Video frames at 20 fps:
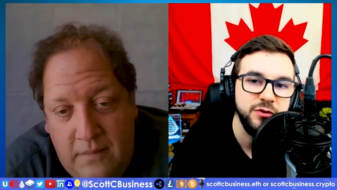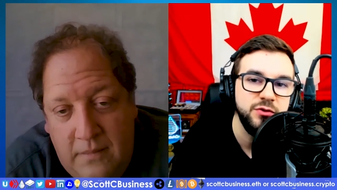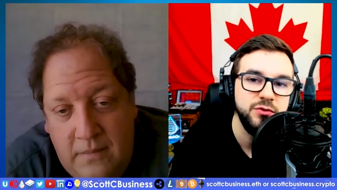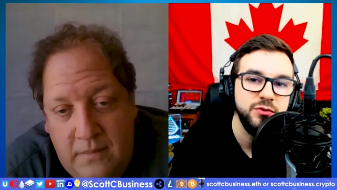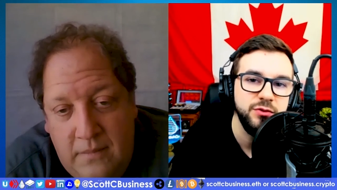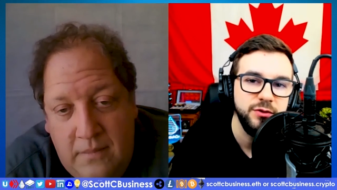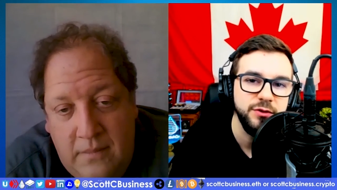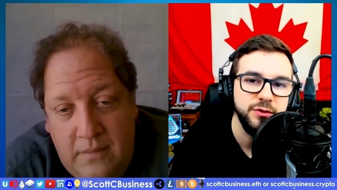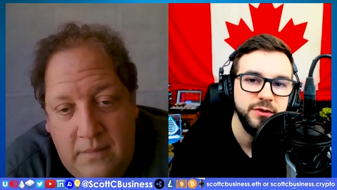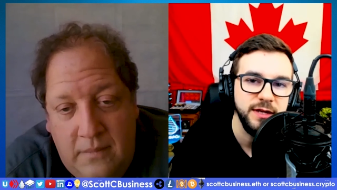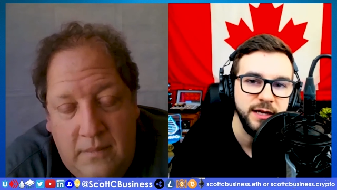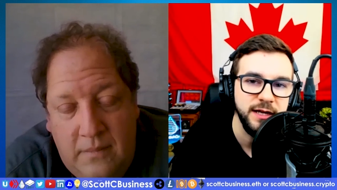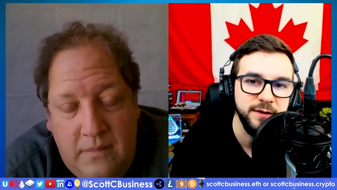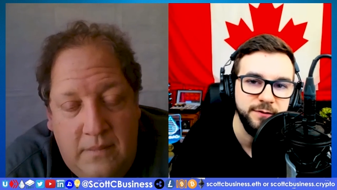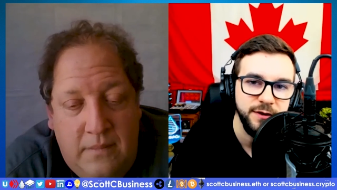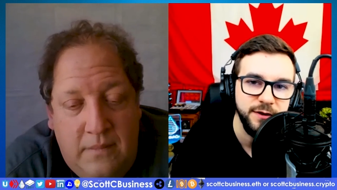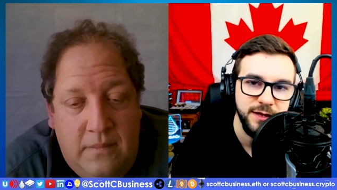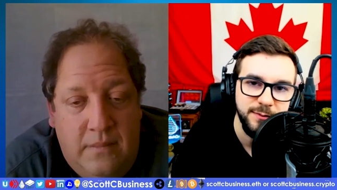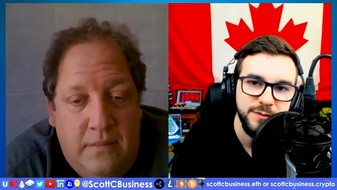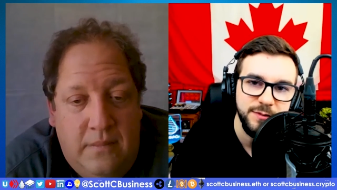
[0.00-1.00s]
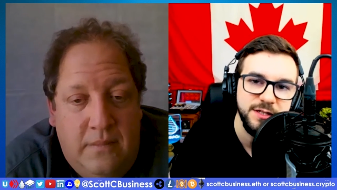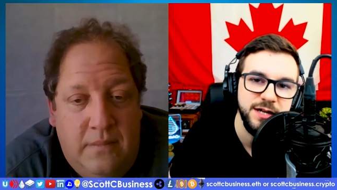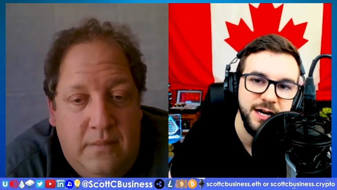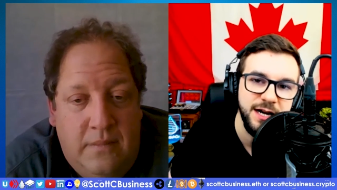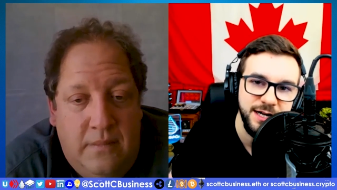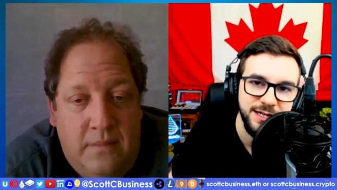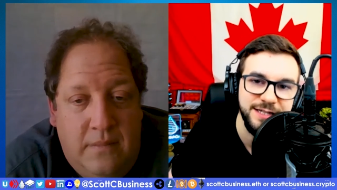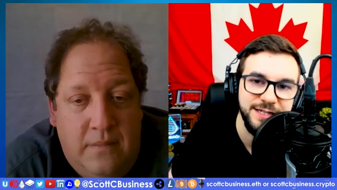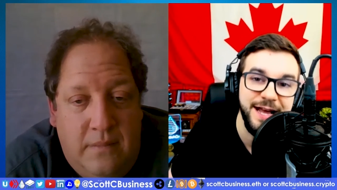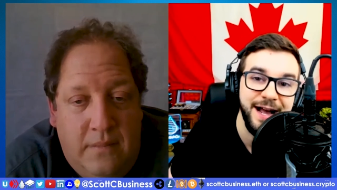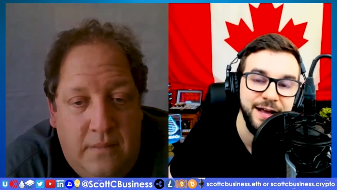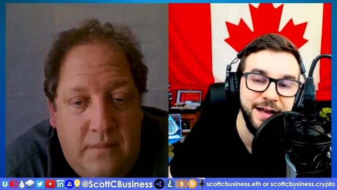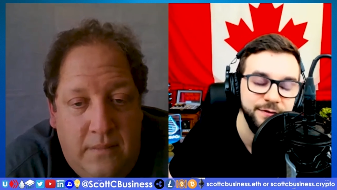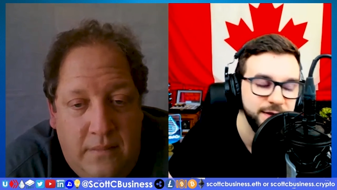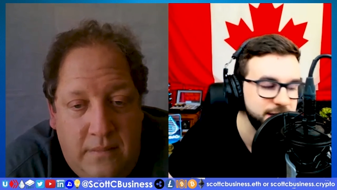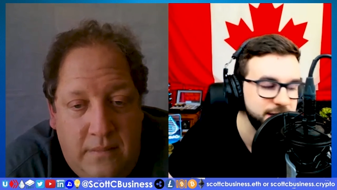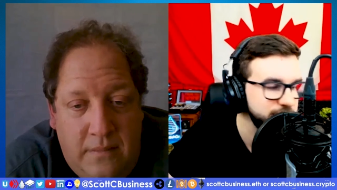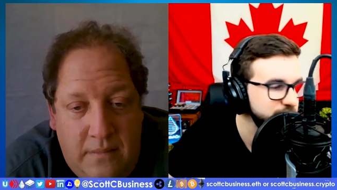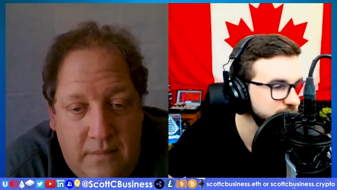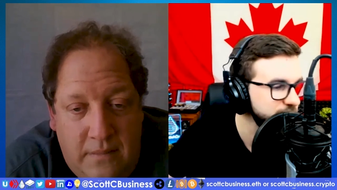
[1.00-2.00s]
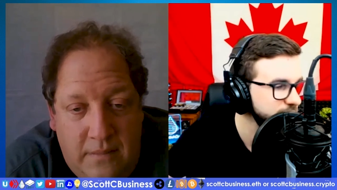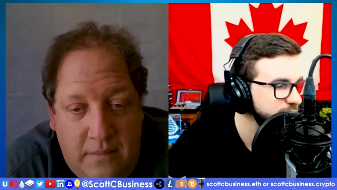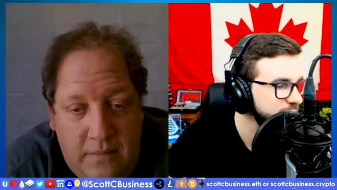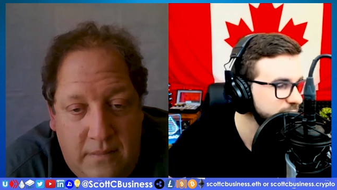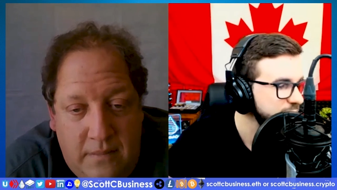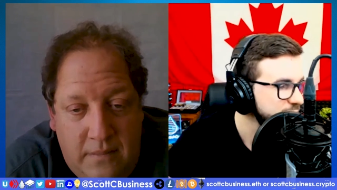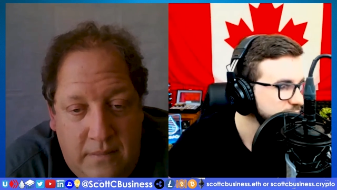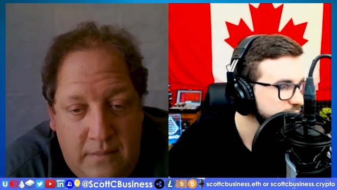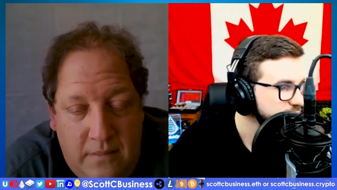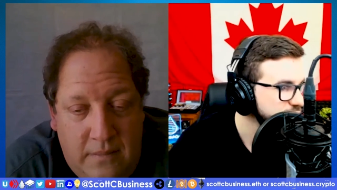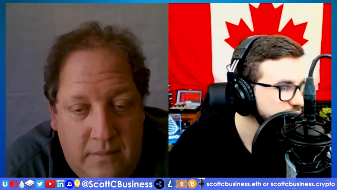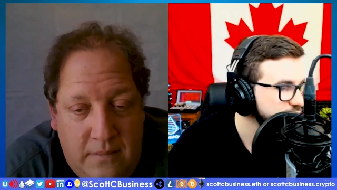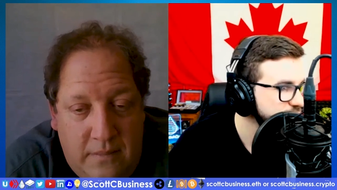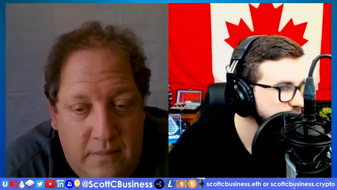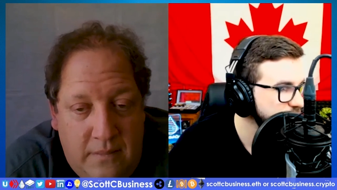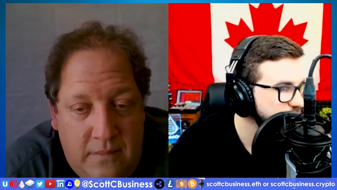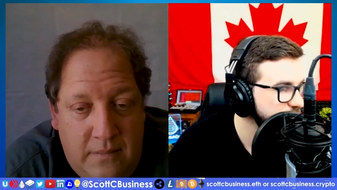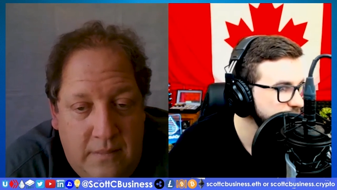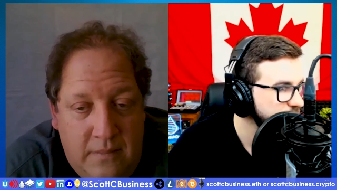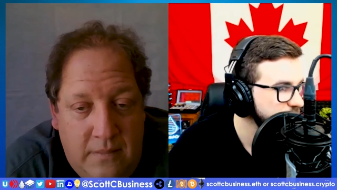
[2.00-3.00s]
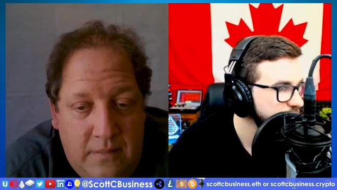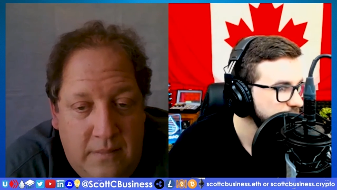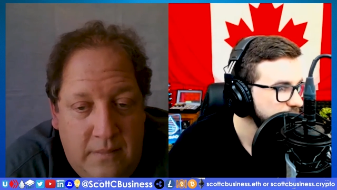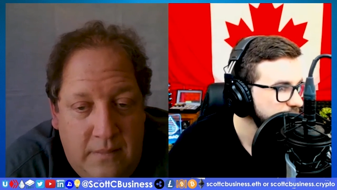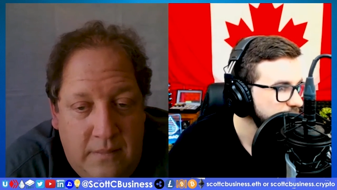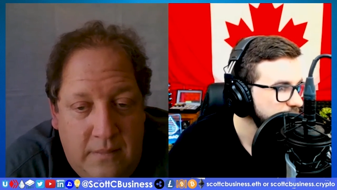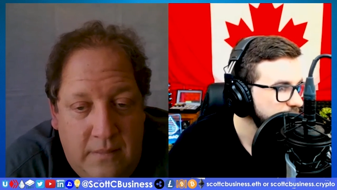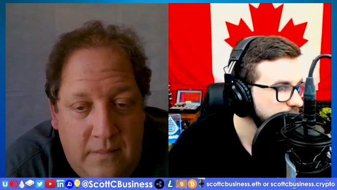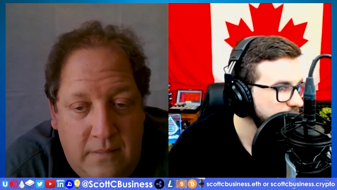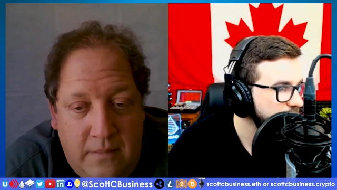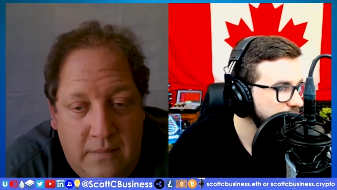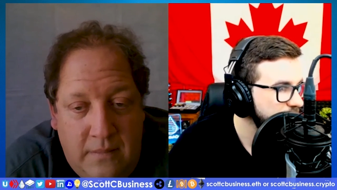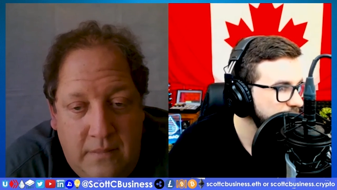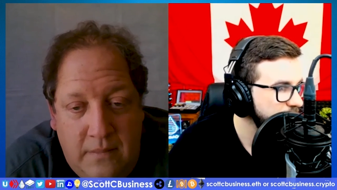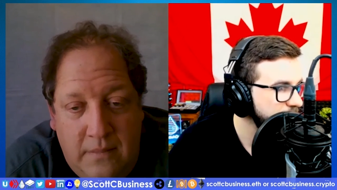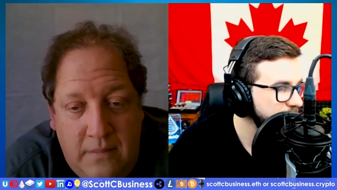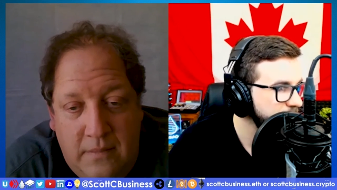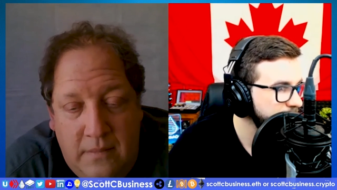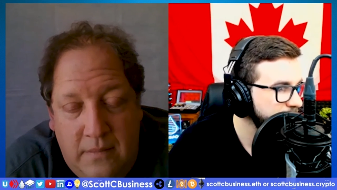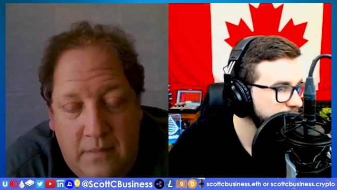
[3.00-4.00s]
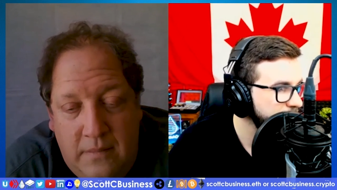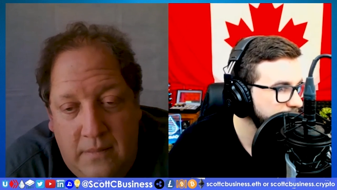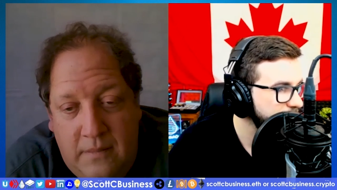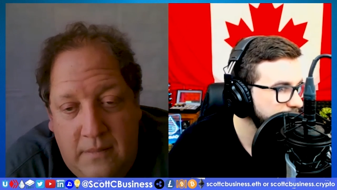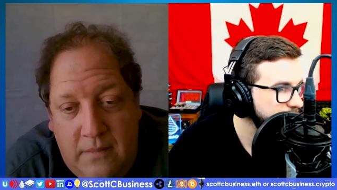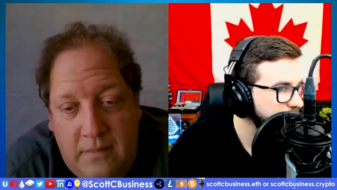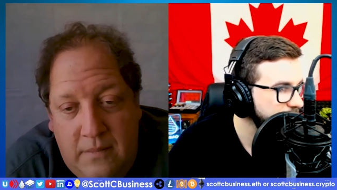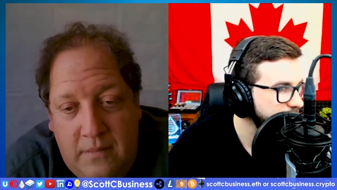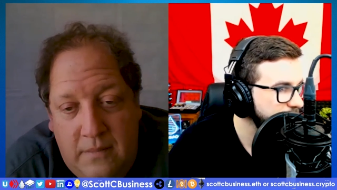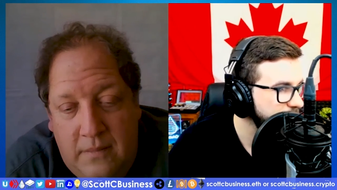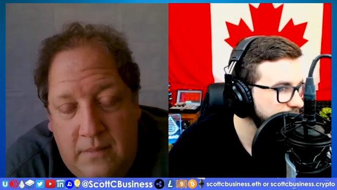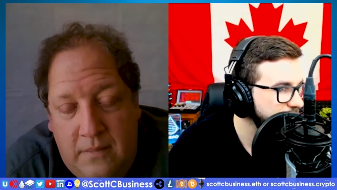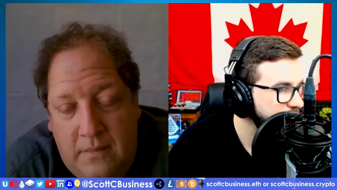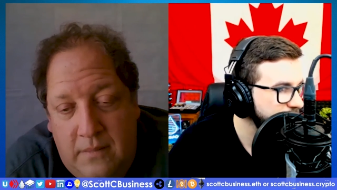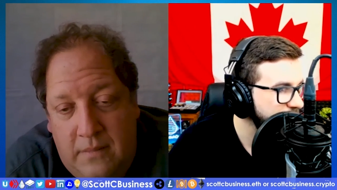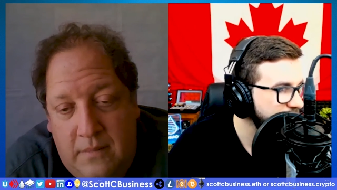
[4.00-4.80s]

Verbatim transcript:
Speaker 1: and a, very cool thing for them to kind of dive into. So um,